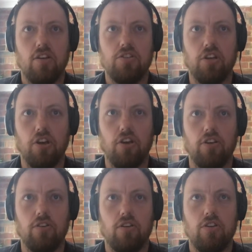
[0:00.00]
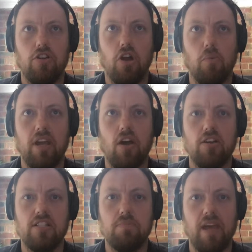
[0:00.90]
So, you know, we're
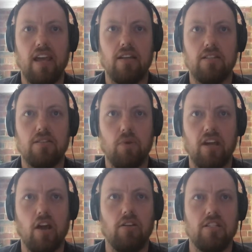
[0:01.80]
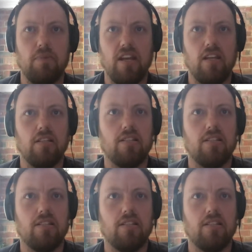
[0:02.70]
currently spending